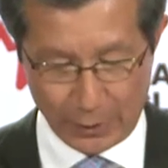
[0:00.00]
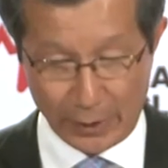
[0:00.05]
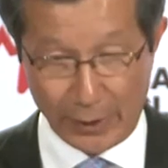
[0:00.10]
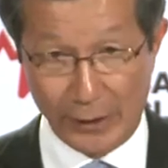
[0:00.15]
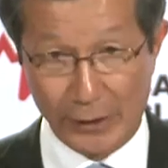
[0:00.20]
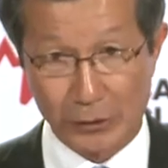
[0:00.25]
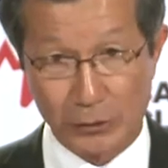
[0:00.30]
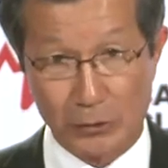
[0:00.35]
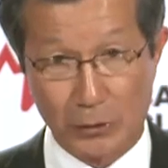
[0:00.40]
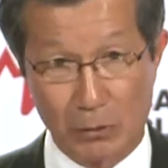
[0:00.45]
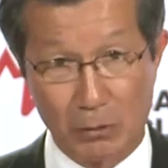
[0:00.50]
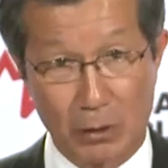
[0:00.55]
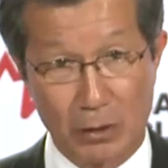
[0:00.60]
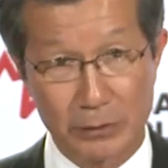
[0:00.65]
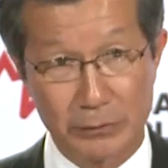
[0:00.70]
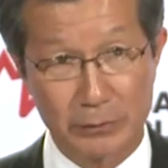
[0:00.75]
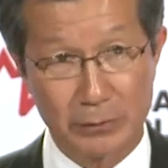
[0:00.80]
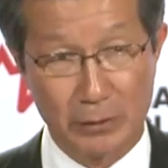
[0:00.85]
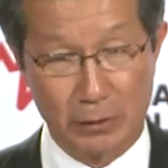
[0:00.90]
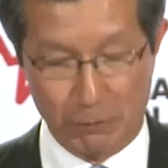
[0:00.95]
and go
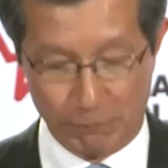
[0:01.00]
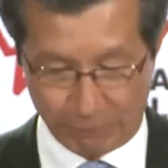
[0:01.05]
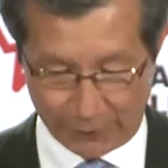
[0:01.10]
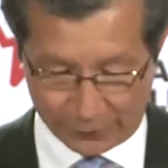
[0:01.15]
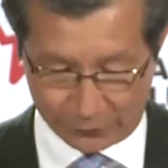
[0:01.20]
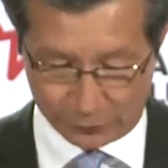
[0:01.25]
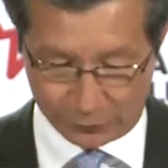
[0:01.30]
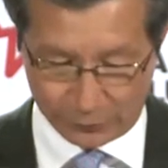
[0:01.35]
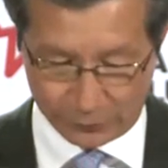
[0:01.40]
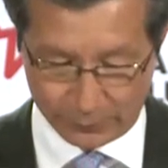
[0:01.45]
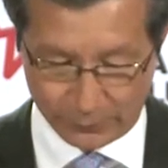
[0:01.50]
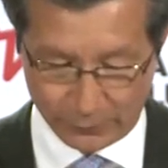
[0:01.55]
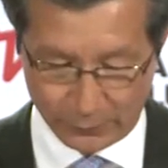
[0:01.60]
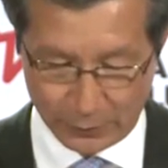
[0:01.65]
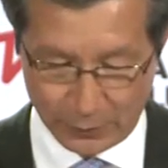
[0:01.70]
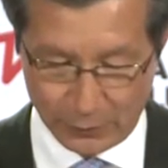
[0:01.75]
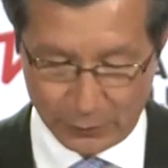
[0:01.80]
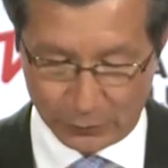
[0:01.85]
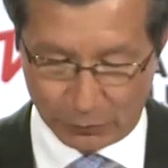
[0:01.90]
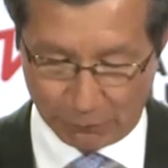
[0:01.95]
on offense
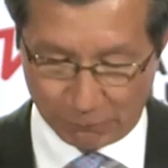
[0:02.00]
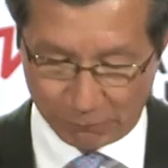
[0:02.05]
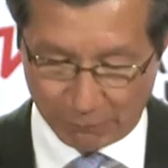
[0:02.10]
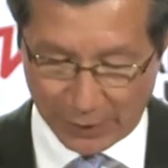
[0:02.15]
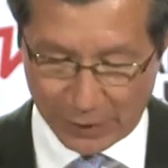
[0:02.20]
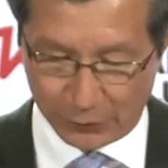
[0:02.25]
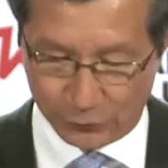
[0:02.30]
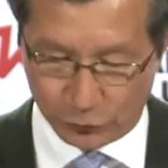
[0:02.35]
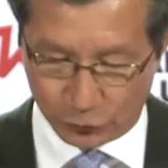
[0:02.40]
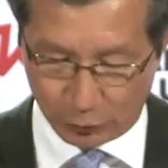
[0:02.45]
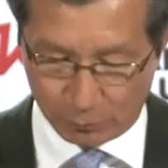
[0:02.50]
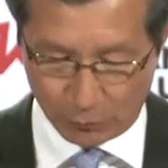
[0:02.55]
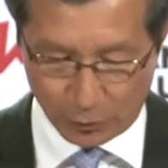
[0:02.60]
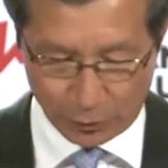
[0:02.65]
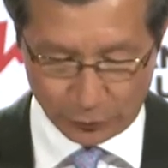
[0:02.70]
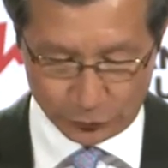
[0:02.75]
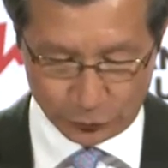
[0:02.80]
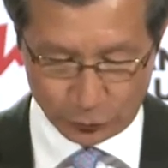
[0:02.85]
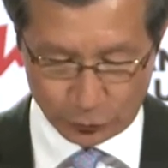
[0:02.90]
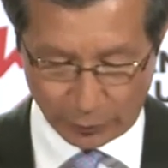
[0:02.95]
to fund
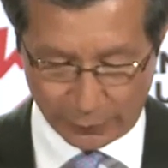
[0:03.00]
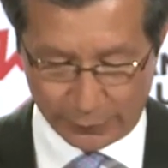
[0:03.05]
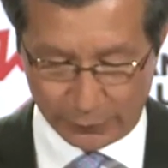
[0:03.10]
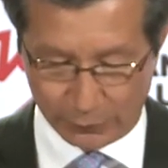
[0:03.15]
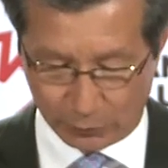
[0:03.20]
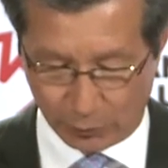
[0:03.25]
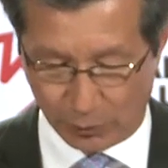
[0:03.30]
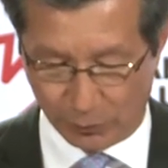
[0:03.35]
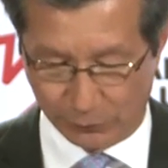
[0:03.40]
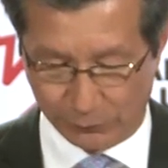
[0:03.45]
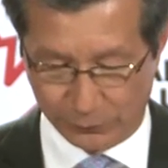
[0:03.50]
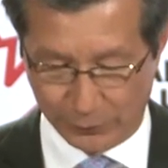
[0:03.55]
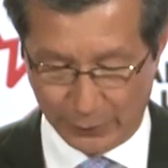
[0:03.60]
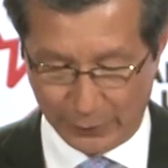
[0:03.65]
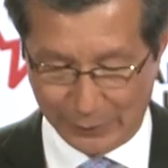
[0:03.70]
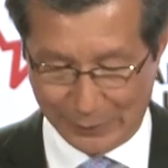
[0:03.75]
tomorrow's trade growth